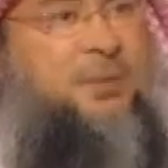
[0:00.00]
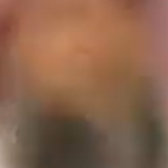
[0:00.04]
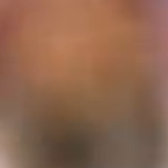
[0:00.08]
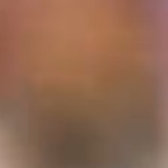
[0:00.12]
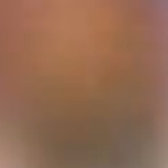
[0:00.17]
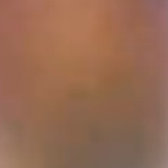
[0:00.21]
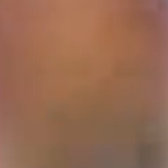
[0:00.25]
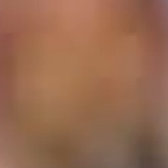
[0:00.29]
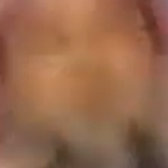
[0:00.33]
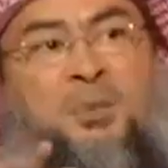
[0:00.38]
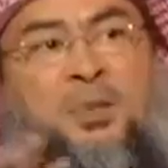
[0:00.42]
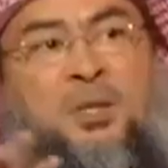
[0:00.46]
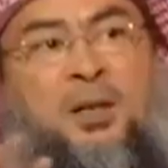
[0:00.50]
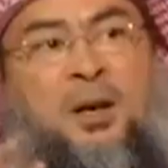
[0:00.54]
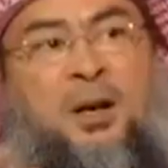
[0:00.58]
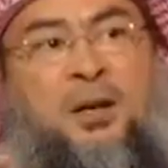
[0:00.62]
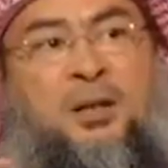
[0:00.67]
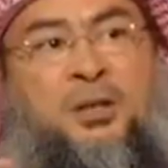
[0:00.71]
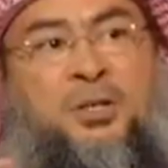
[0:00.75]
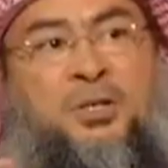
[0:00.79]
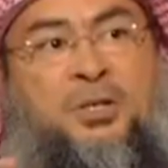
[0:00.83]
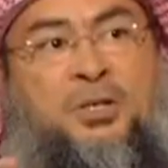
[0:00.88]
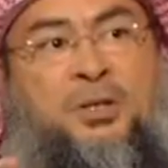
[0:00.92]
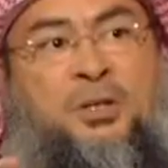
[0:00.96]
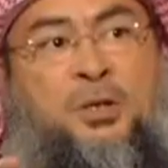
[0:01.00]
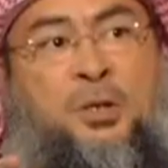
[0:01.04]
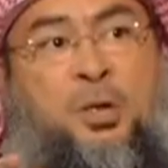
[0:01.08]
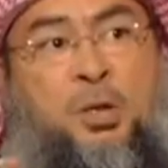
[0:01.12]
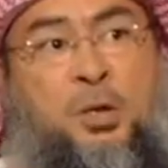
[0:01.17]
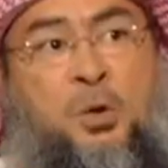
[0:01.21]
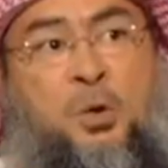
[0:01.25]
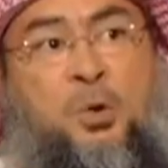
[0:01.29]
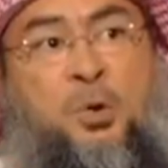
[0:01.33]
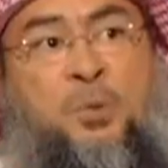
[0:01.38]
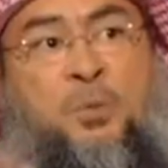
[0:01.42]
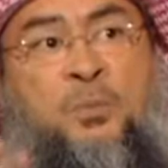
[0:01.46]
Some scholars,
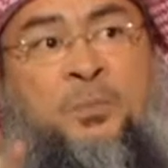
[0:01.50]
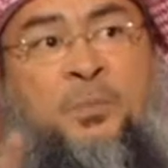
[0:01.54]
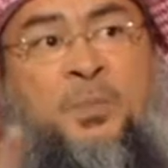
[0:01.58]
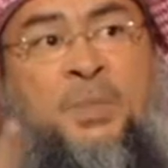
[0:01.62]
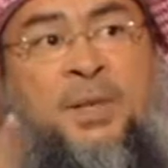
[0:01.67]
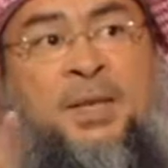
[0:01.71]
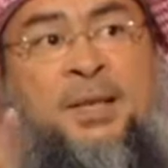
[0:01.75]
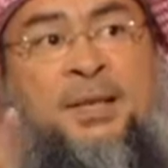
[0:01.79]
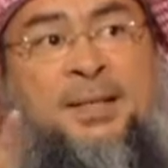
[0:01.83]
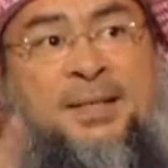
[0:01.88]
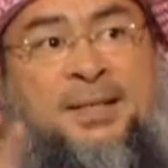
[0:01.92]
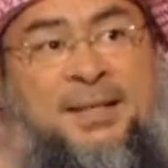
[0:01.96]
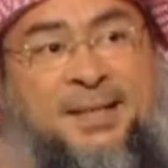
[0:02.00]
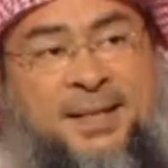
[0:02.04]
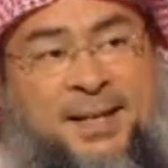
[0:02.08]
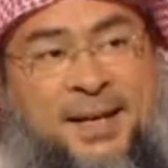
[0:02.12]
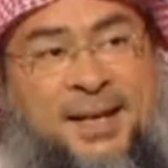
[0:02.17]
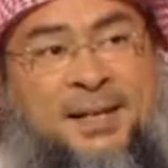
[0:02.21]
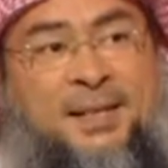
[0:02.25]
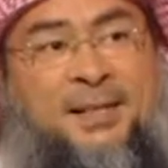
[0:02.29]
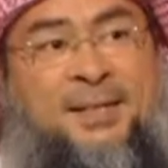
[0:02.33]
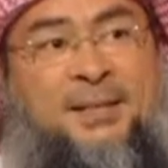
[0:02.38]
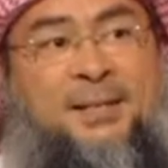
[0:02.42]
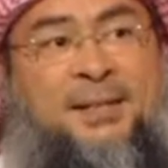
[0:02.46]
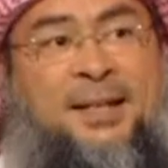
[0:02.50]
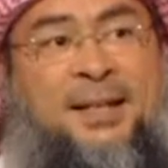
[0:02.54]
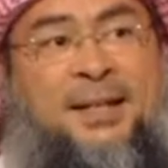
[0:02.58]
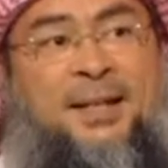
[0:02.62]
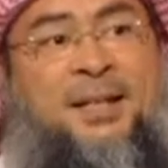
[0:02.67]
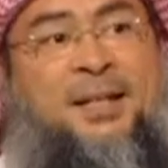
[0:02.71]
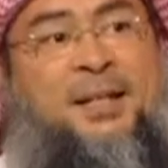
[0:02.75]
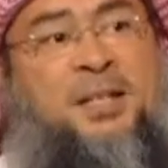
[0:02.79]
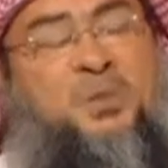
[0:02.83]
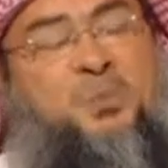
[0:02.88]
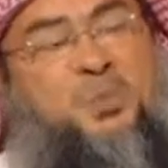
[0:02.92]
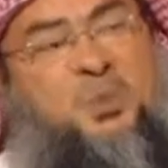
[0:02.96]
though, stated
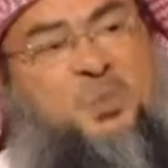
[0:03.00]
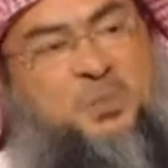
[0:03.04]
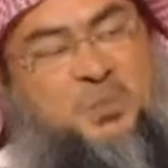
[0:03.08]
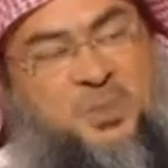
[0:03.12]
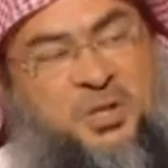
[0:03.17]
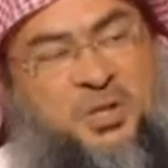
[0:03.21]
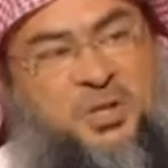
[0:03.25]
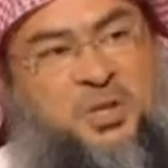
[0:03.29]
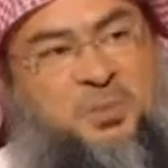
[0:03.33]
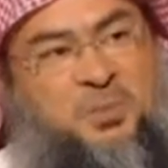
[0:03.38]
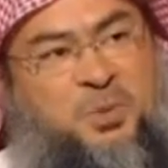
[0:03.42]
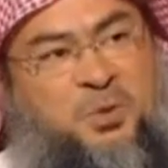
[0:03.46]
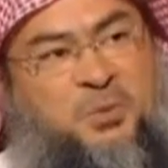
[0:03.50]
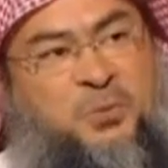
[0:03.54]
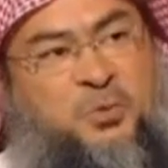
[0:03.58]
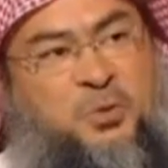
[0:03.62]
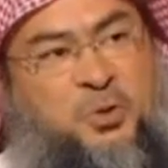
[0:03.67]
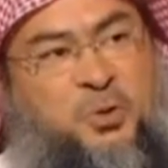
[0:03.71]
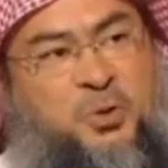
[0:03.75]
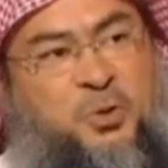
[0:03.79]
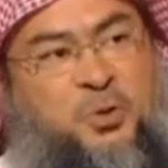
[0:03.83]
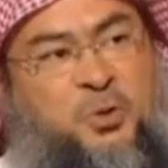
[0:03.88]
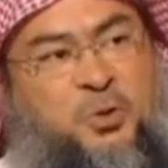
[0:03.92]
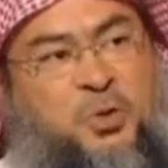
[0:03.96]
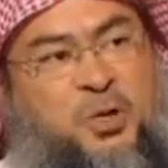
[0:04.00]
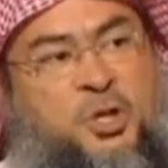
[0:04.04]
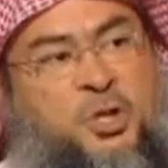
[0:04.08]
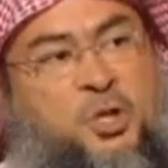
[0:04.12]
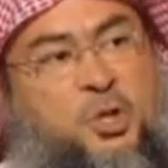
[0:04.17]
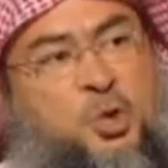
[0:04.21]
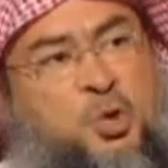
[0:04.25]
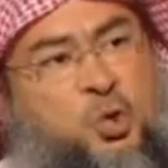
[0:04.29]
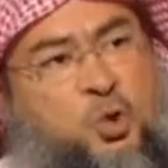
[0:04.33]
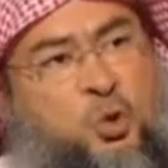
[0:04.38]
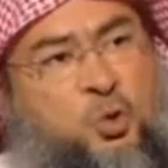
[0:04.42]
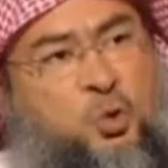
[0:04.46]
that it is permissible for you to
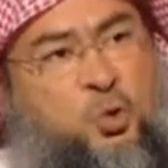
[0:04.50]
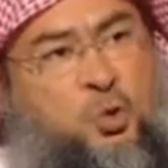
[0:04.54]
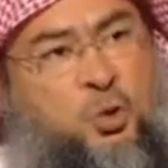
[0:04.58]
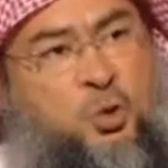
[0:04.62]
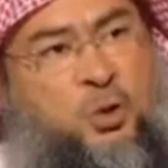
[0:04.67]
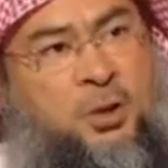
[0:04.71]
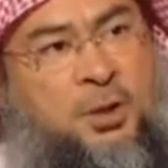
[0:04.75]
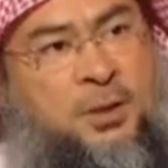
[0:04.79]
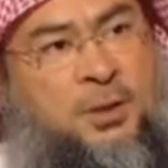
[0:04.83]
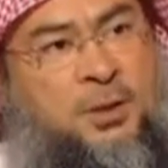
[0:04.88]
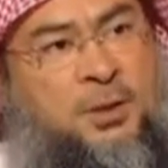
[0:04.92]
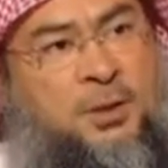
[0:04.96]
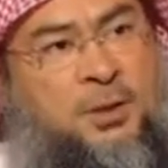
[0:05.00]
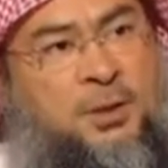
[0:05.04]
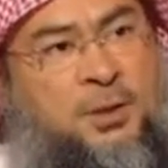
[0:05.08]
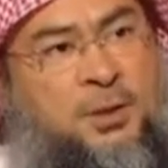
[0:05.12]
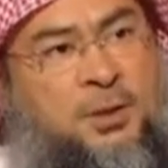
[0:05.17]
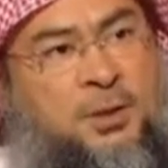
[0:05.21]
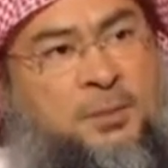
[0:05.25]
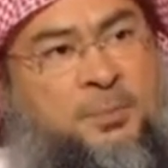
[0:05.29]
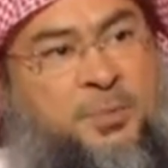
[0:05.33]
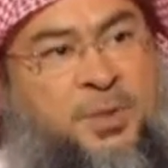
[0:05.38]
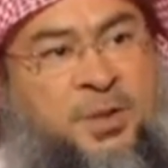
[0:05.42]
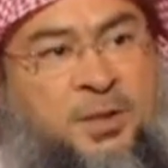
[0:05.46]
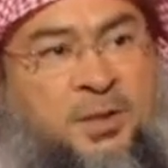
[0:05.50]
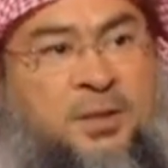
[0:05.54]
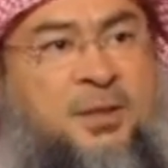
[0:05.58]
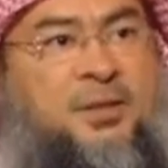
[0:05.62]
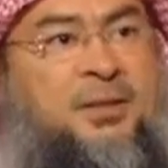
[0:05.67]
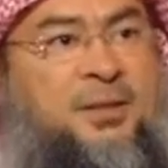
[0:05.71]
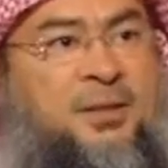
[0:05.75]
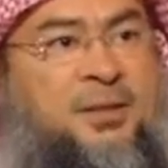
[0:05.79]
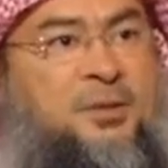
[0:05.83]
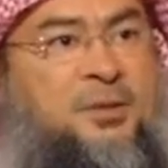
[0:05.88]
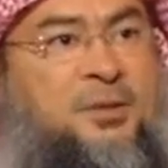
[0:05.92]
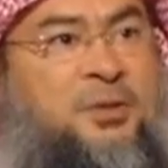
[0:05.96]
insure
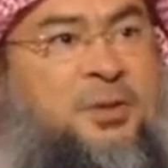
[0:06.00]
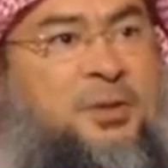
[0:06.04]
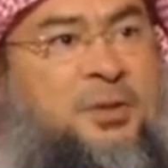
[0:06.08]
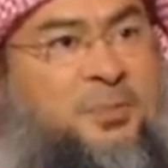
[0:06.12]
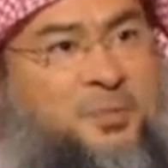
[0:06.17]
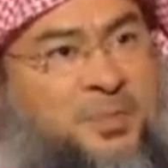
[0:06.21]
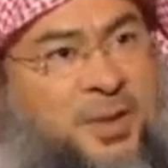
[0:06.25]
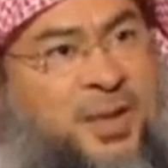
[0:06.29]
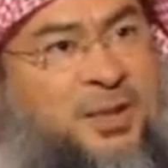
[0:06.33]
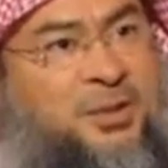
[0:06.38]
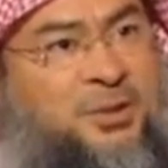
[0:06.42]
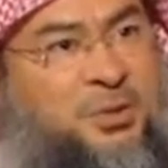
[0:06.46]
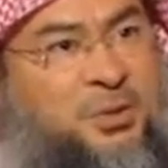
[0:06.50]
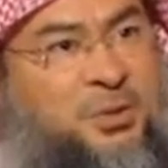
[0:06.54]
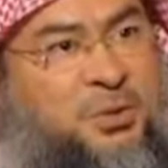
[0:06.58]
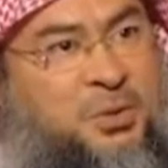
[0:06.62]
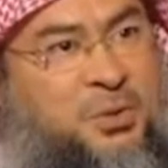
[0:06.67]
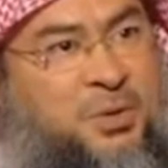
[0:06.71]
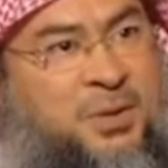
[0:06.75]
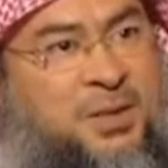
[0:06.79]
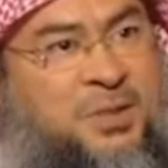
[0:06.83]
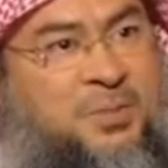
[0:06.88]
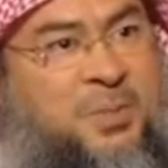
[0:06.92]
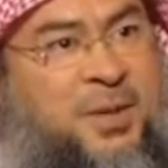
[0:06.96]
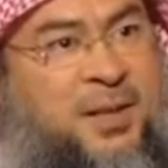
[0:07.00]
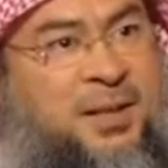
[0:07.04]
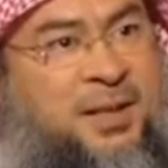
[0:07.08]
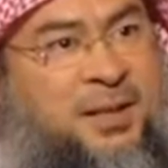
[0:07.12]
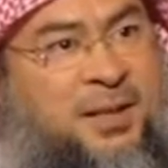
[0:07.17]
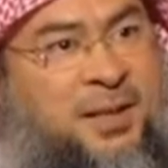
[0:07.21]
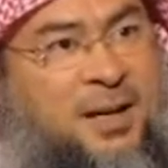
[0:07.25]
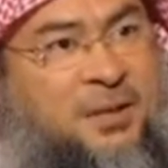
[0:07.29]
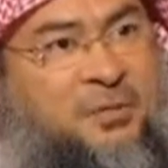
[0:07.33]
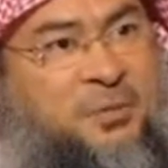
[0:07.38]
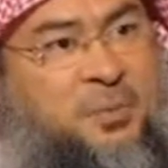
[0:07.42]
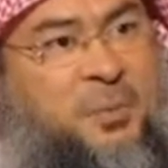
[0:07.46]
because you're compelled to do this by the
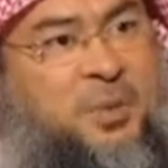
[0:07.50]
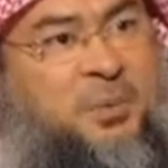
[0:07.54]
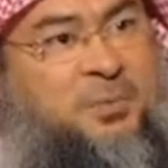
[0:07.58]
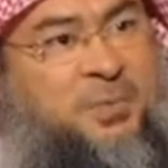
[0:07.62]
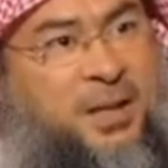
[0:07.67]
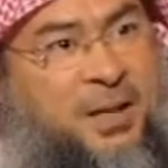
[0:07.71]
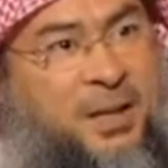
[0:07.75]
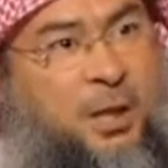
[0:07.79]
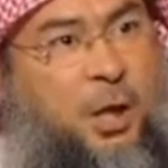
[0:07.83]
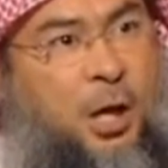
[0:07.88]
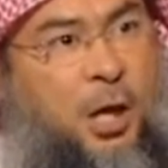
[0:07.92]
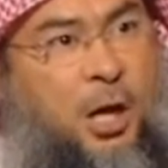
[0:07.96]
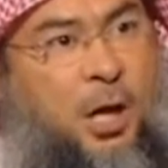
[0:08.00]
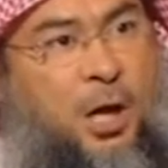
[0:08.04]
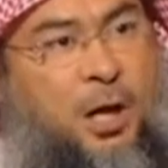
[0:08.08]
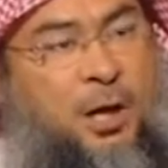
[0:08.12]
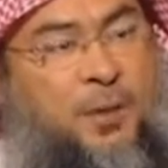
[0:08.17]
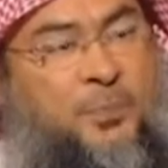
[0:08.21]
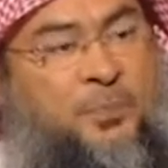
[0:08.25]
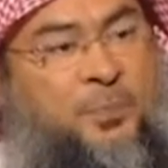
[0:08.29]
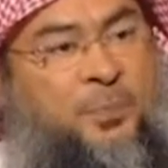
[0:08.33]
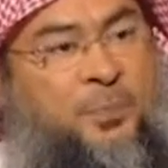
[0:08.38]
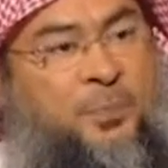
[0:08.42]
government, by law,